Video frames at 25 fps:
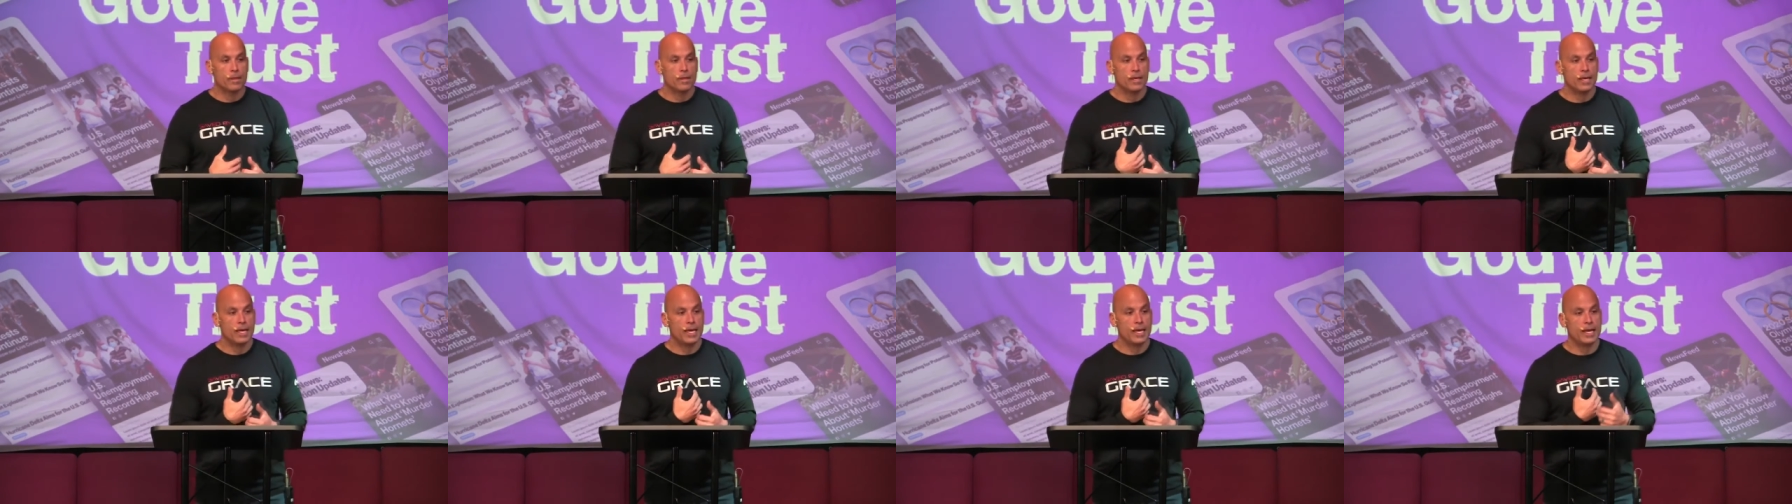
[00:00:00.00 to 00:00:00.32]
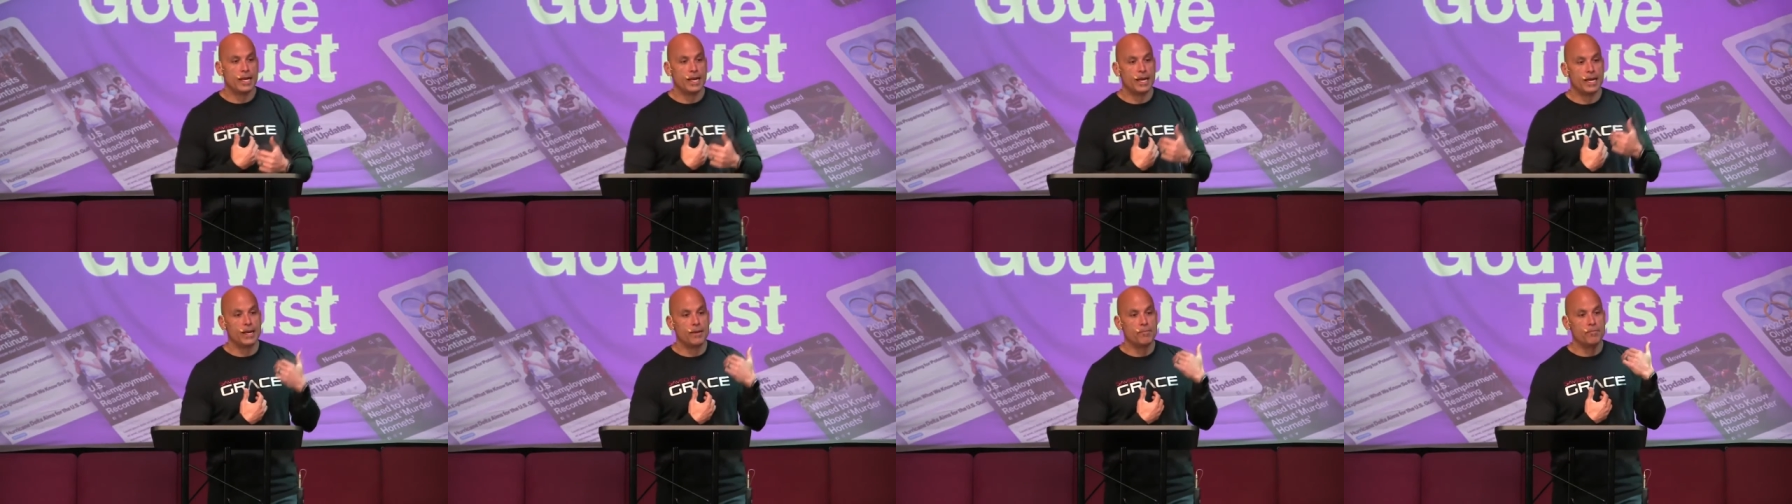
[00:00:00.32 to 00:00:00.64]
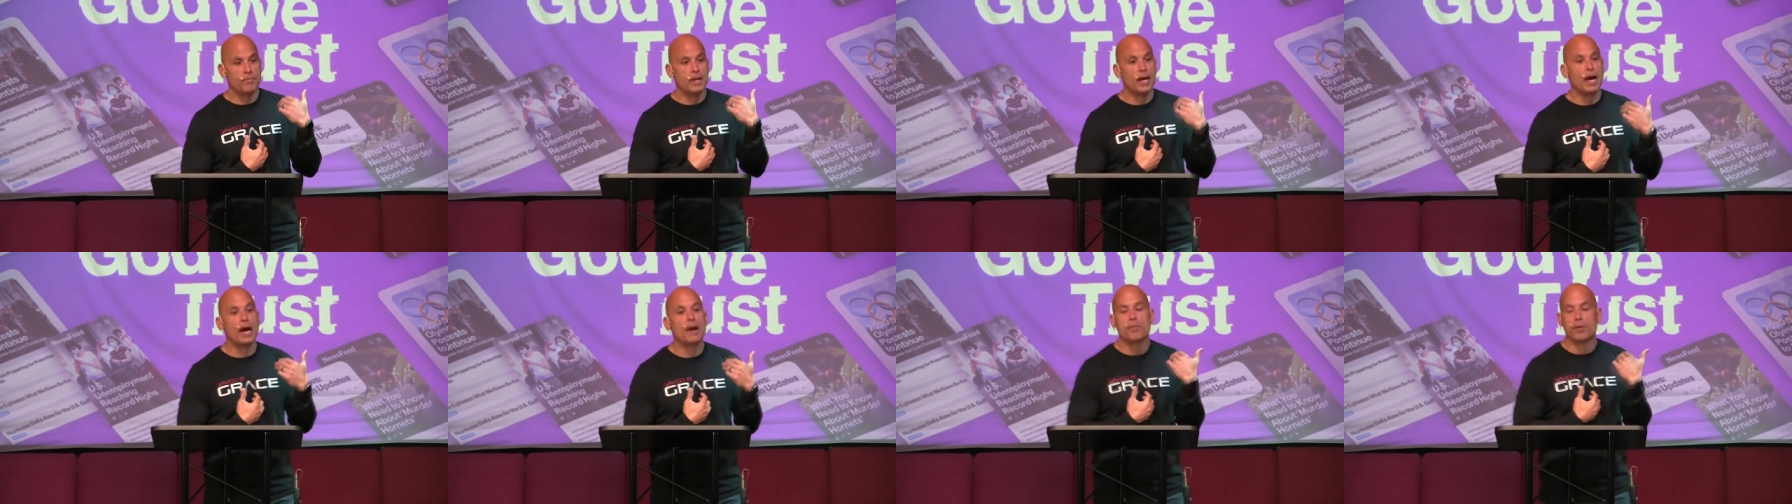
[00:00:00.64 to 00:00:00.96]
And, and I'm
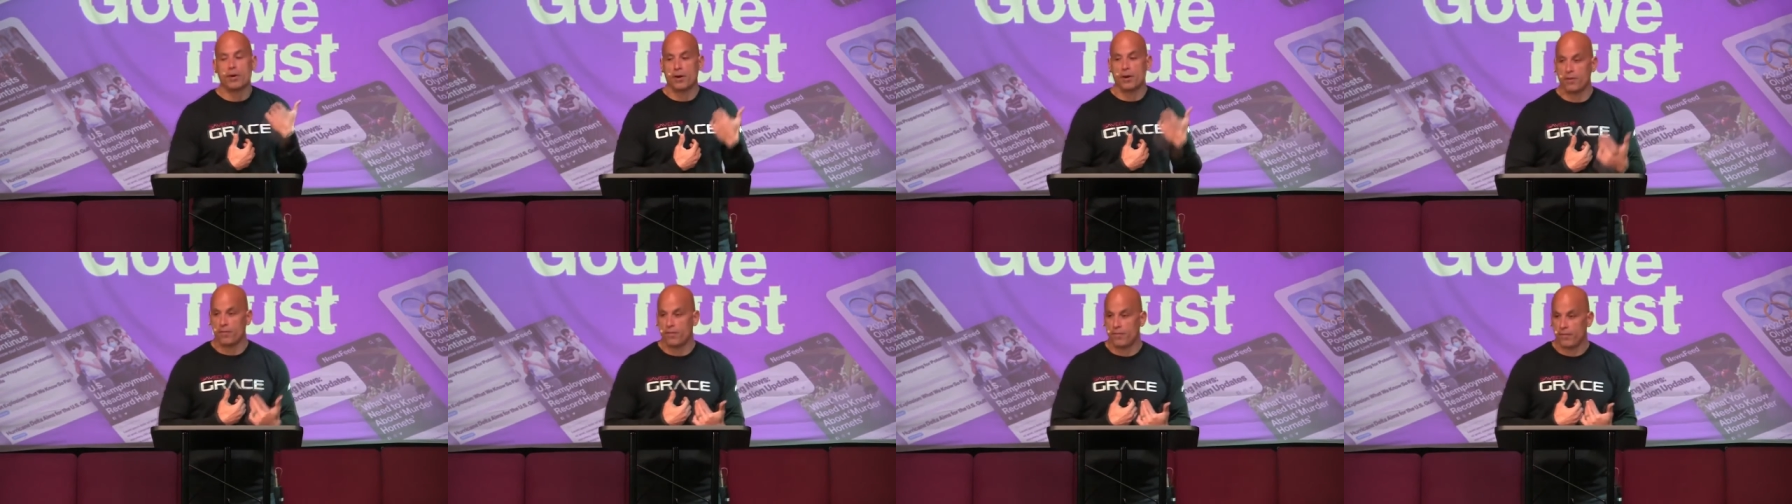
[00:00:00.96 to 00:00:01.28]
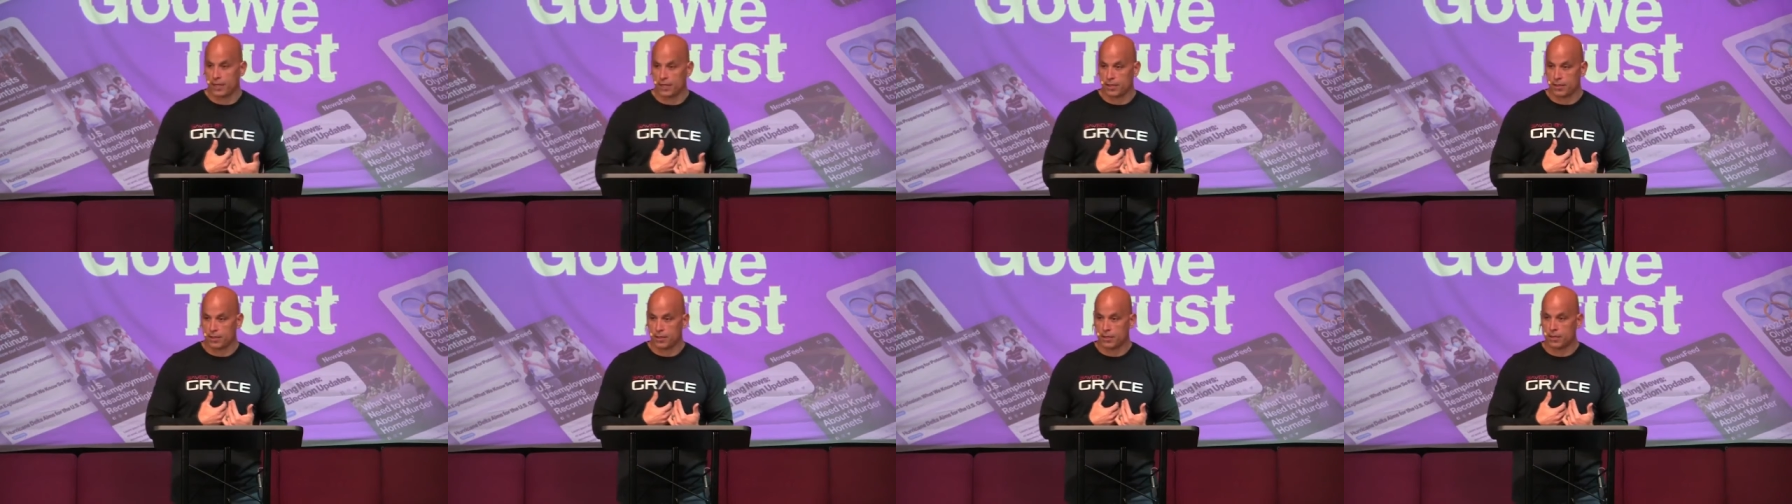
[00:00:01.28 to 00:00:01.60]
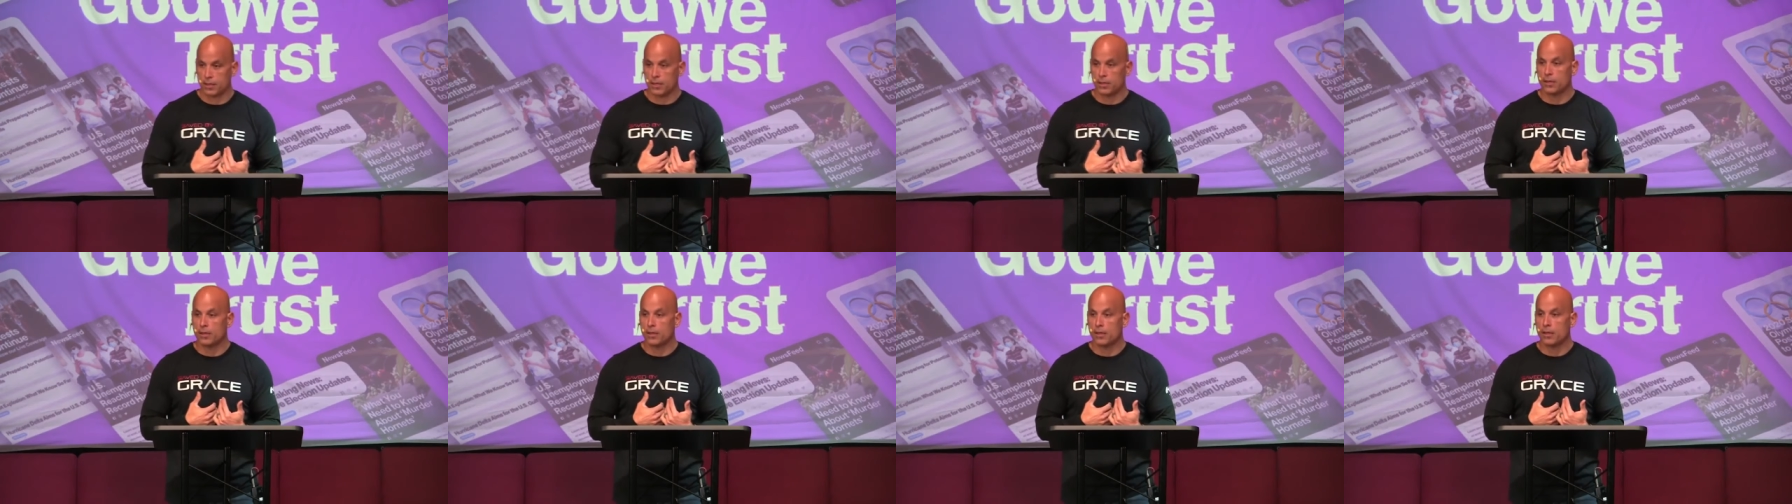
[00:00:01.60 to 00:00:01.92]
not perfect.
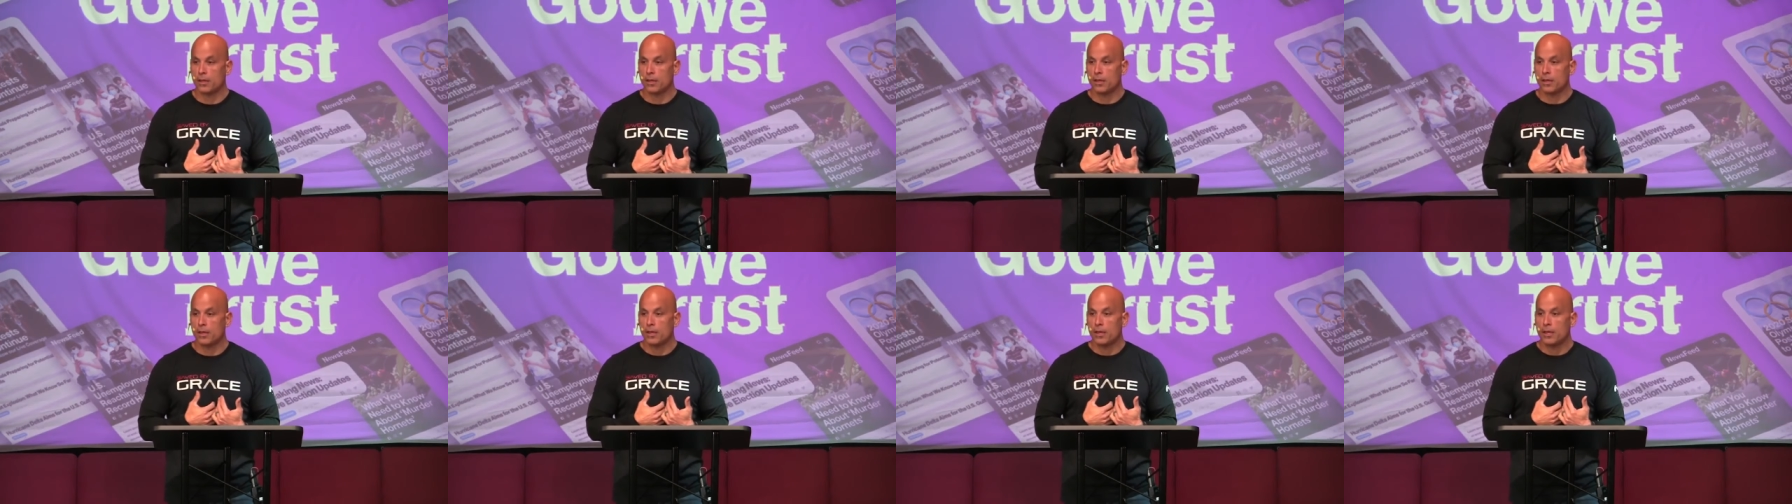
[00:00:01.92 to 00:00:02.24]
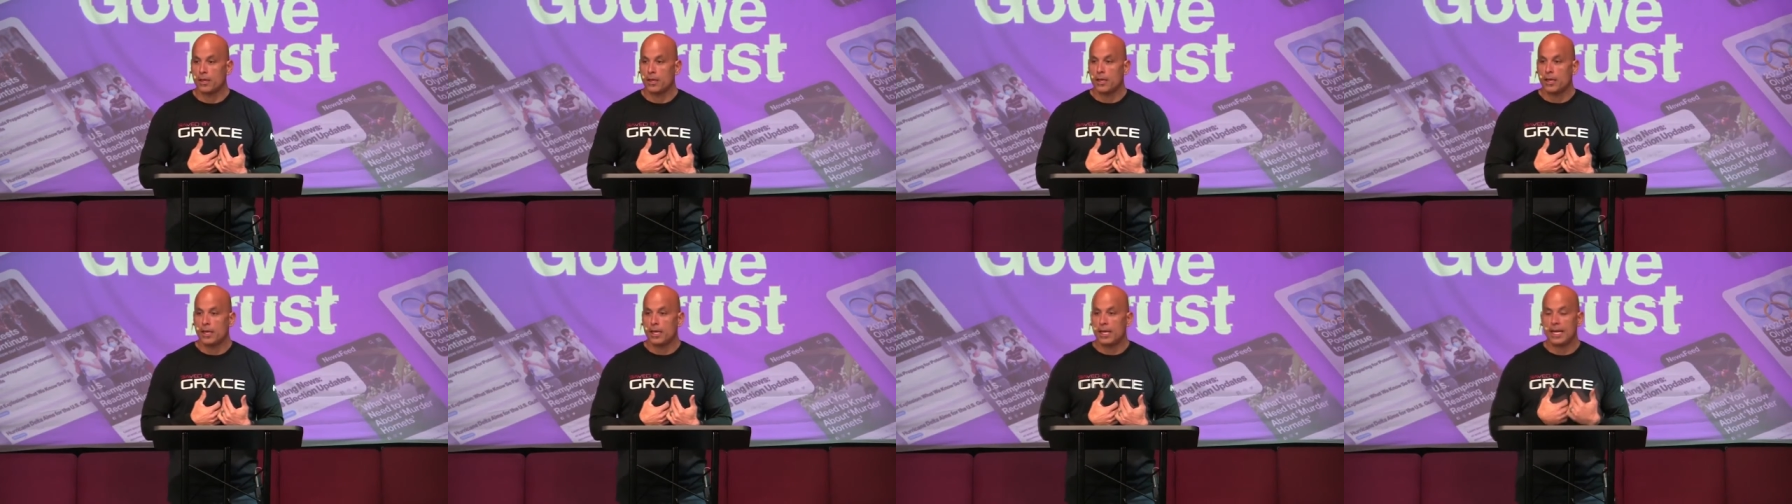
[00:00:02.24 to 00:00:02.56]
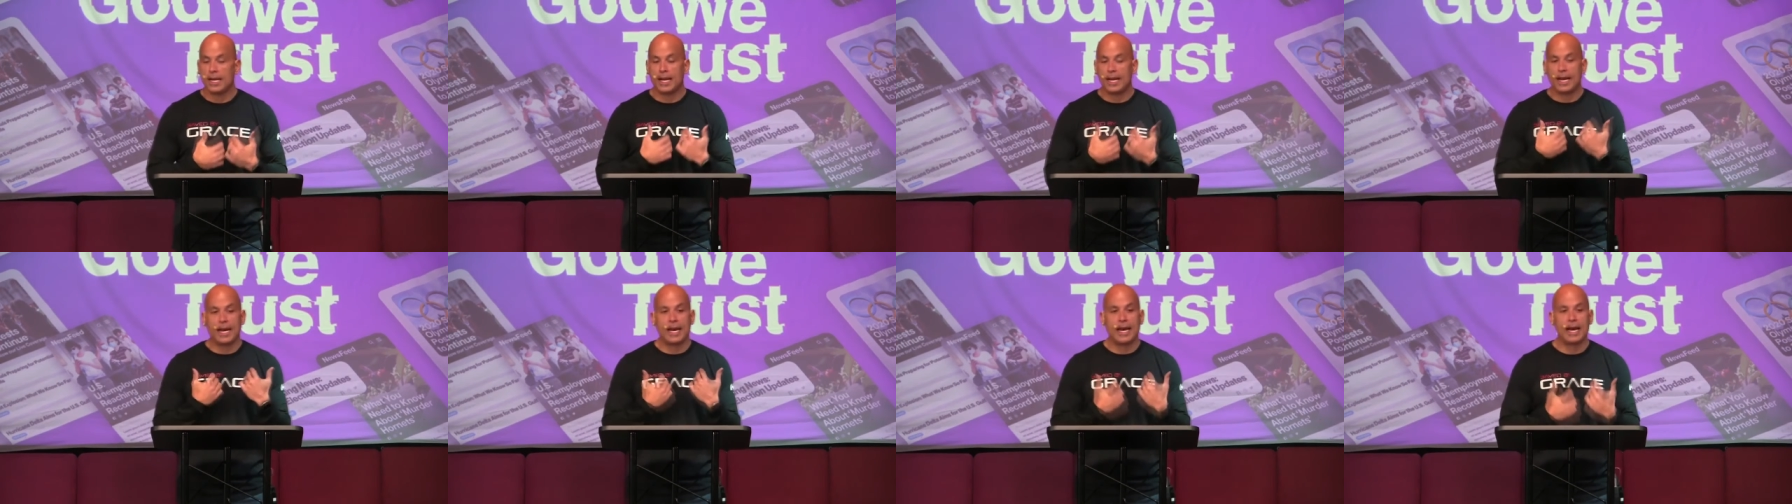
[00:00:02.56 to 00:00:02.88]

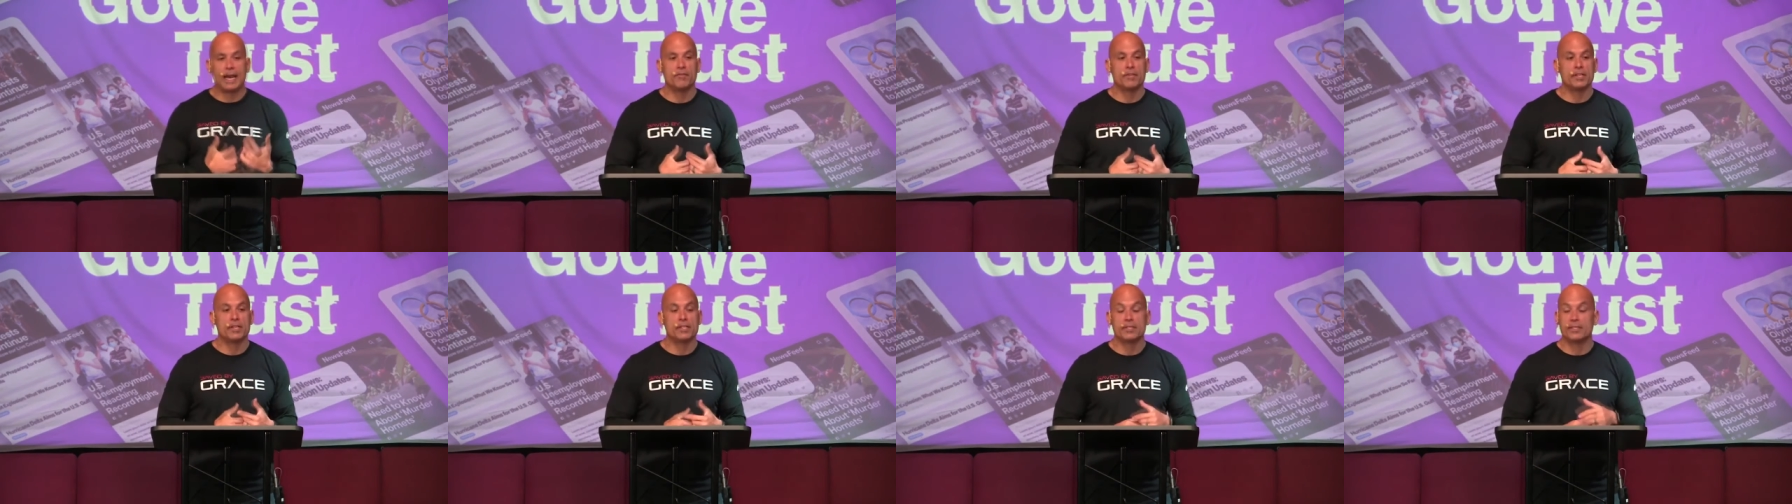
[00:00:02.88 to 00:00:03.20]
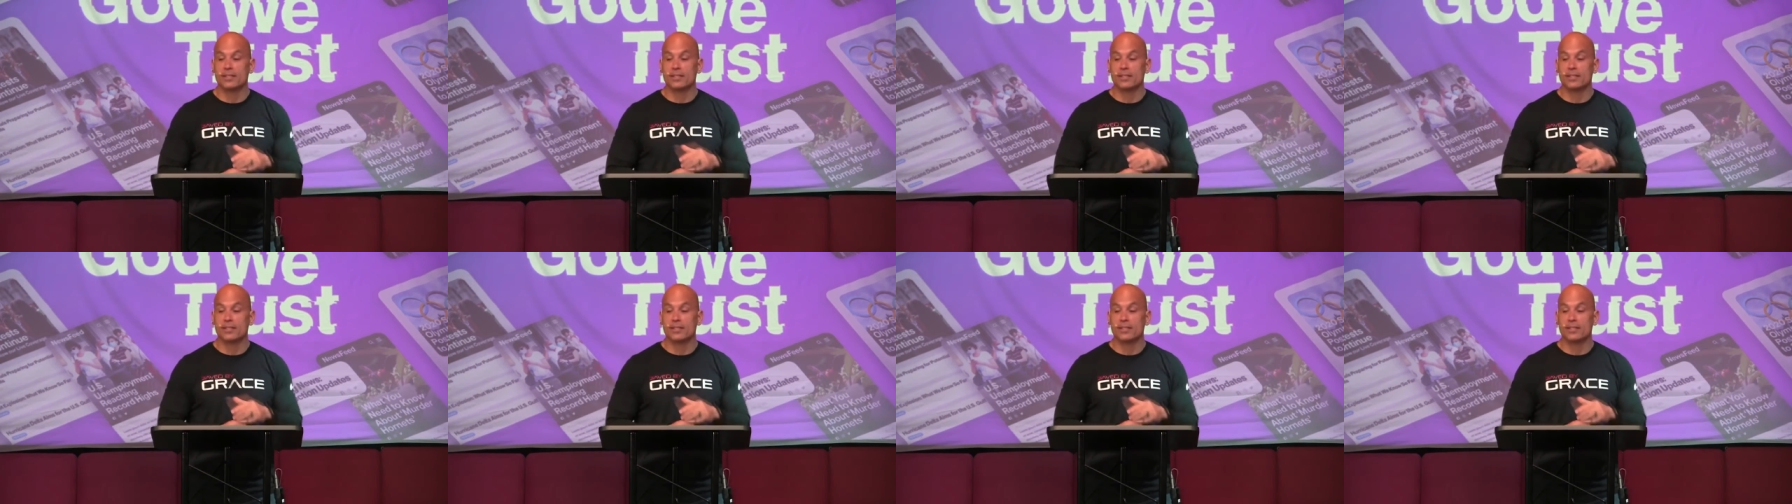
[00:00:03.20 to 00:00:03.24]
And I have this.